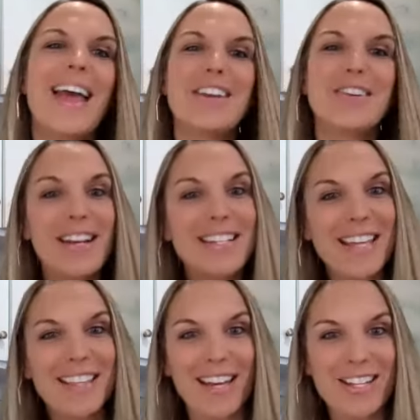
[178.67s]
And you're going to
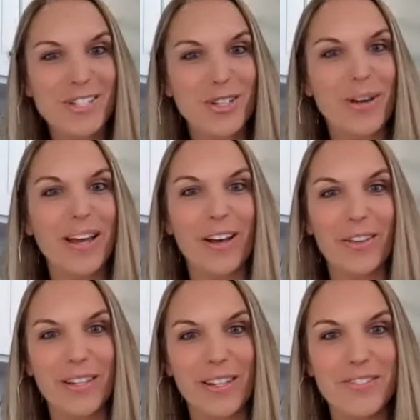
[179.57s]
take that into a
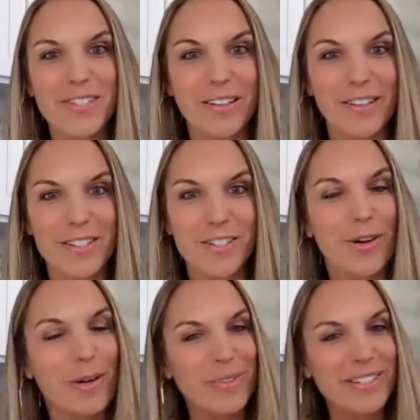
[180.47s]
healthy lifestyle
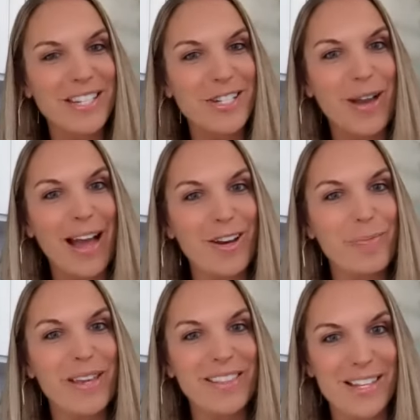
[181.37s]
also, and we'll teach you how to
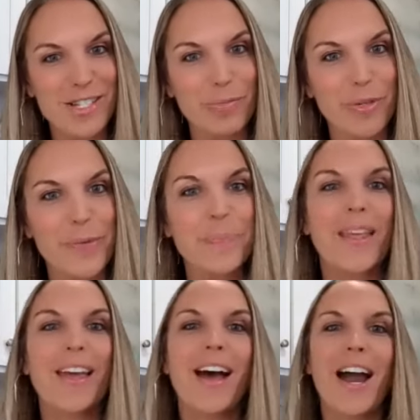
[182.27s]
make that simple.
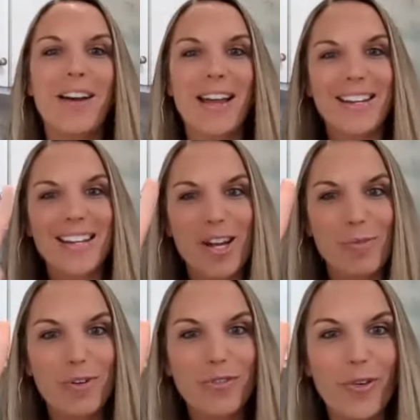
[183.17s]
All right, number